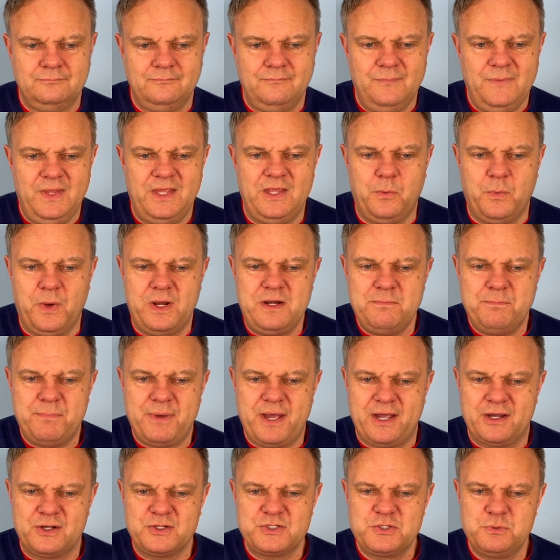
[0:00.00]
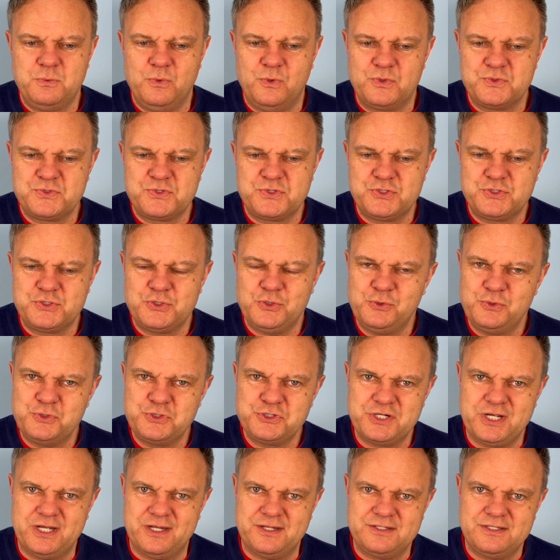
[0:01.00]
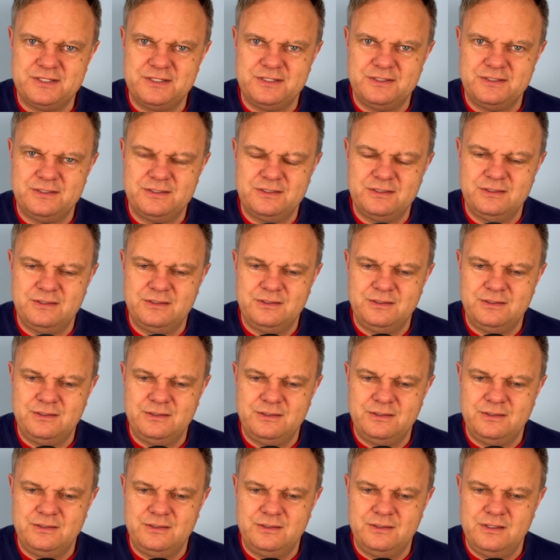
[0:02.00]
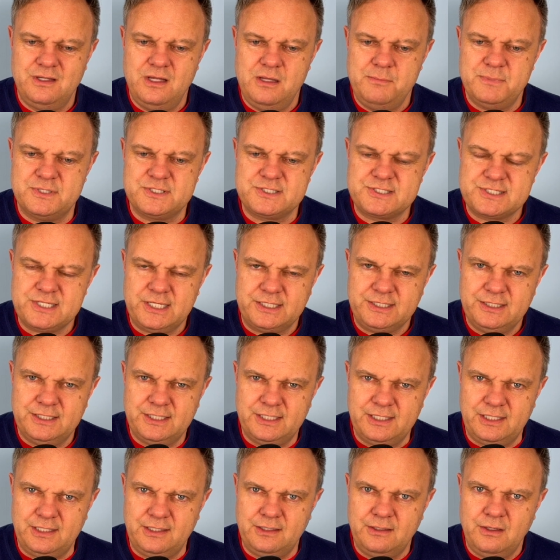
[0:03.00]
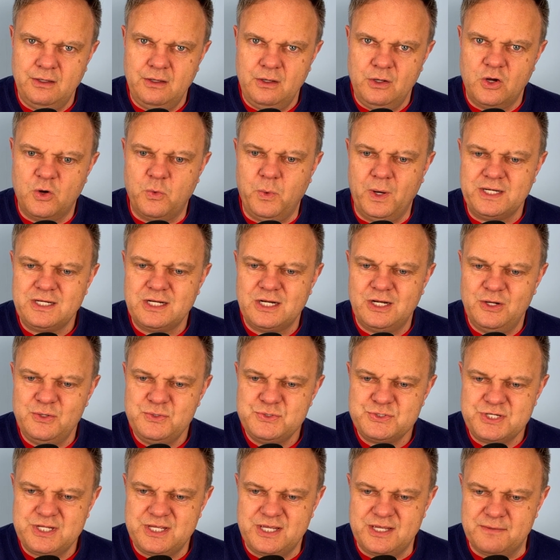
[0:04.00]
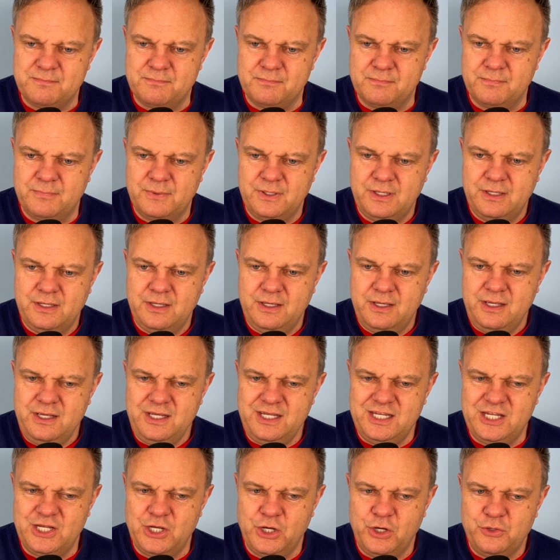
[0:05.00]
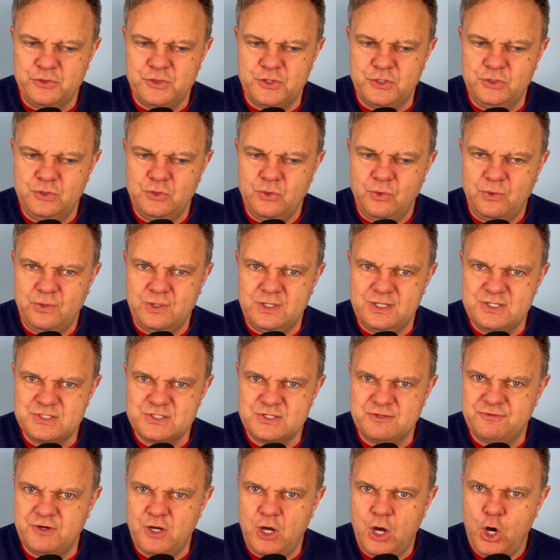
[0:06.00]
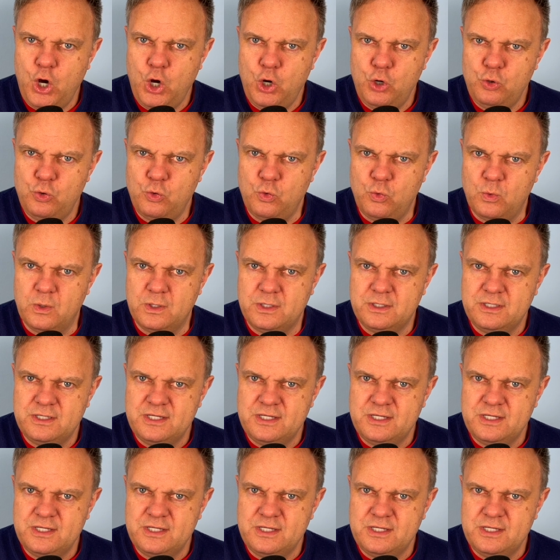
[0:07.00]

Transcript: He went back towards the tool shed, but suddenly, quite close to him, he heard the noise of a hoe.